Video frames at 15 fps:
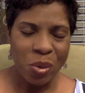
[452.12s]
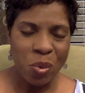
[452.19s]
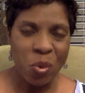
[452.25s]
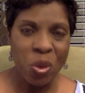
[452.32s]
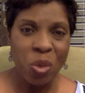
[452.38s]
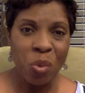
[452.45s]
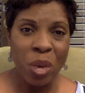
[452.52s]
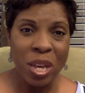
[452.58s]

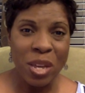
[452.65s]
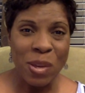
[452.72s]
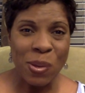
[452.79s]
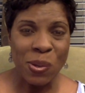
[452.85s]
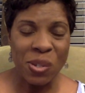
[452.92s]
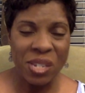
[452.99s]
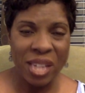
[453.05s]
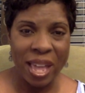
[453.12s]
with what you
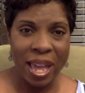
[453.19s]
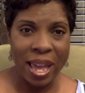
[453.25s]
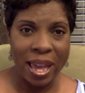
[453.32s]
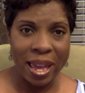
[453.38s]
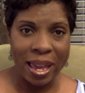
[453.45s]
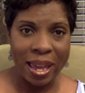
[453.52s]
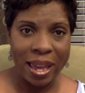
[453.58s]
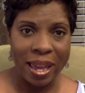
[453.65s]
say,
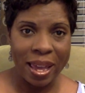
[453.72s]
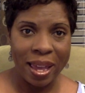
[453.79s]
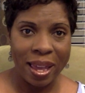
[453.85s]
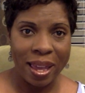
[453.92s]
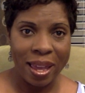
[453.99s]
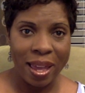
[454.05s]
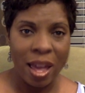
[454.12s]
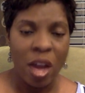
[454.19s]

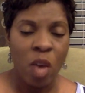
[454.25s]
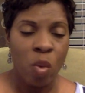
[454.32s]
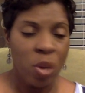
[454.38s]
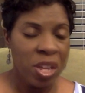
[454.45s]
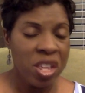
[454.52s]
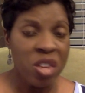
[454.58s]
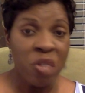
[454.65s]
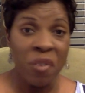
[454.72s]

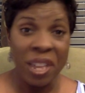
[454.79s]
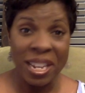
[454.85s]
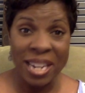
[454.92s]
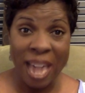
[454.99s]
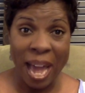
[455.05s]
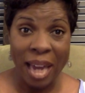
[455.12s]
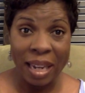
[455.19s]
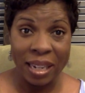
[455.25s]
what you've
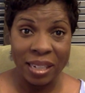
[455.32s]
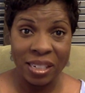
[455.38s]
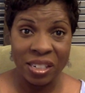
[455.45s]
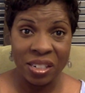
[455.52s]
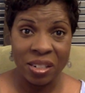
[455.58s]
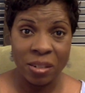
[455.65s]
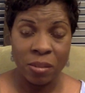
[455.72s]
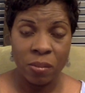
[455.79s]

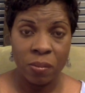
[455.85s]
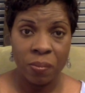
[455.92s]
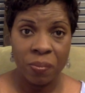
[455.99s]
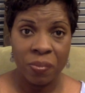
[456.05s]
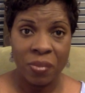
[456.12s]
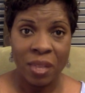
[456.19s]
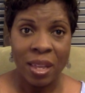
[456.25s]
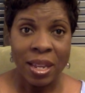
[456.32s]
acknowledged.
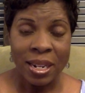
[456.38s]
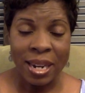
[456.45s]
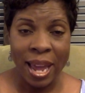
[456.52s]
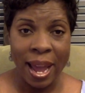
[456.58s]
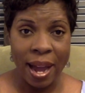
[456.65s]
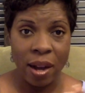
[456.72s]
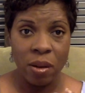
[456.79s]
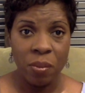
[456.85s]

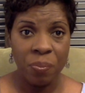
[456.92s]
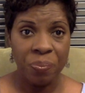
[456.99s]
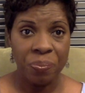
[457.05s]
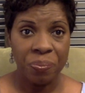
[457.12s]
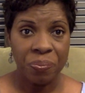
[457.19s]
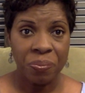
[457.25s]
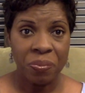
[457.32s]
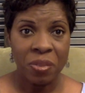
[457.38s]
Now,
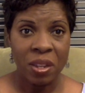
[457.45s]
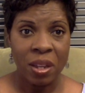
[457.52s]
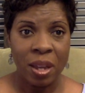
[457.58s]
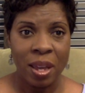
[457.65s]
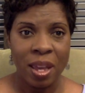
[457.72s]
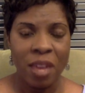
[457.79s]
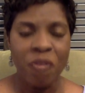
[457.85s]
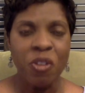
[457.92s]

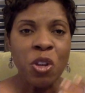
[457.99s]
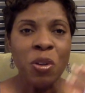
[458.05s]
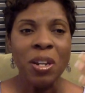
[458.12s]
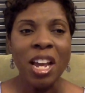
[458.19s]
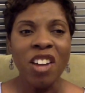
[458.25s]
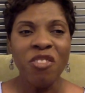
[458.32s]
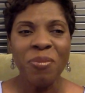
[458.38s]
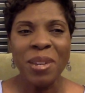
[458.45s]
if you
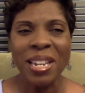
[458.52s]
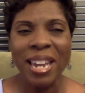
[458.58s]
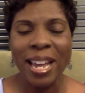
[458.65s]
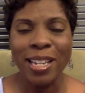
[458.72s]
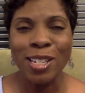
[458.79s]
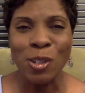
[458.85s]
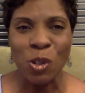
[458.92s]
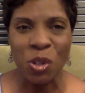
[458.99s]
love me
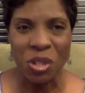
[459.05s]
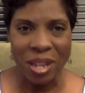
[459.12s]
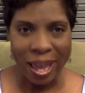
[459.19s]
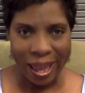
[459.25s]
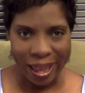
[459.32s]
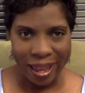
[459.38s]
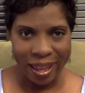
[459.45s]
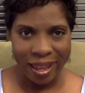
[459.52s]
like you
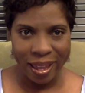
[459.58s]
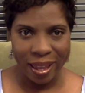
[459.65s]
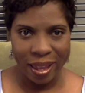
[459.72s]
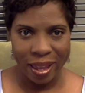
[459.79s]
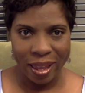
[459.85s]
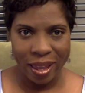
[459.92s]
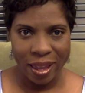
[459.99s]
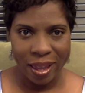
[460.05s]
say,
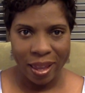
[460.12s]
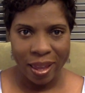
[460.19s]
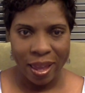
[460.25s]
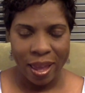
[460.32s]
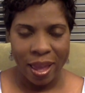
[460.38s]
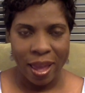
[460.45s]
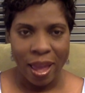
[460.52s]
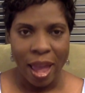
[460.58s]

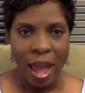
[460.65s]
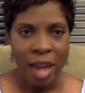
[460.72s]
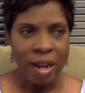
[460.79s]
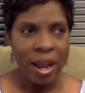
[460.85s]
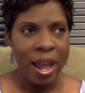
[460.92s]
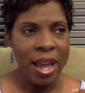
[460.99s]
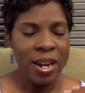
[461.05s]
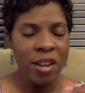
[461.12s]
and
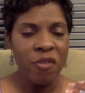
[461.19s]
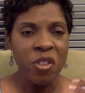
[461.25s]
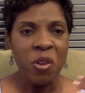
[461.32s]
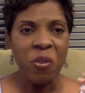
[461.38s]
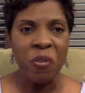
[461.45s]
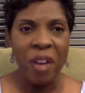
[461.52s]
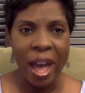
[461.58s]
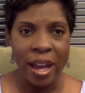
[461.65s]
if
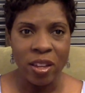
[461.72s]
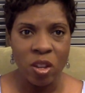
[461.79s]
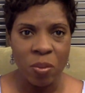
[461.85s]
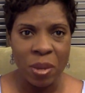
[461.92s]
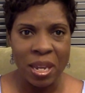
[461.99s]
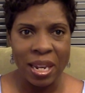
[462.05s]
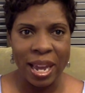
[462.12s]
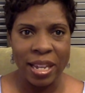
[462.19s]
you value
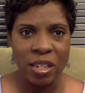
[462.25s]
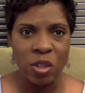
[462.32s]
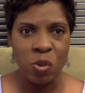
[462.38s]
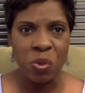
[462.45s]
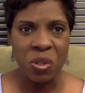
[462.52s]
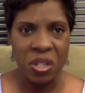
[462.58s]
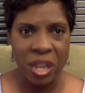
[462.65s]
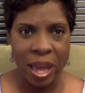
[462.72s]
me like you
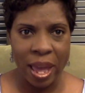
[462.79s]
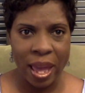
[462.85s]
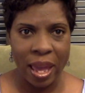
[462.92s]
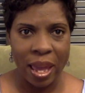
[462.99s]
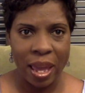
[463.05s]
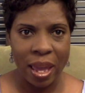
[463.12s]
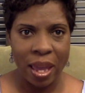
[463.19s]
say,